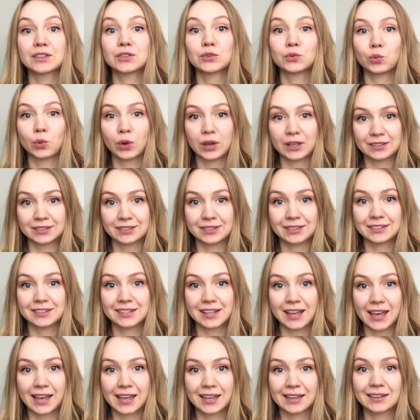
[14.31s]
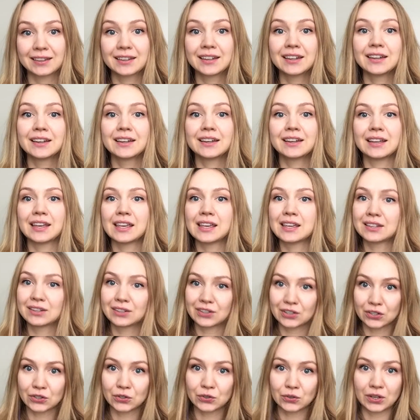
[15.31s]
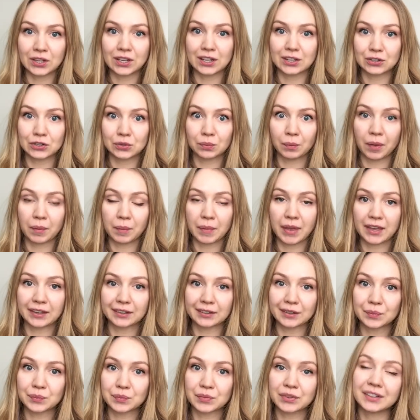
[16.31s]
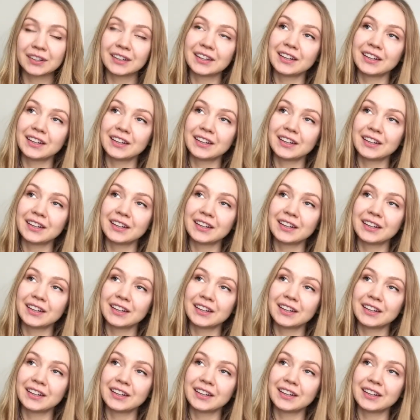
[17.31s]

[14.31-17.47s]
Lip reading: twice a day, including under my makeup.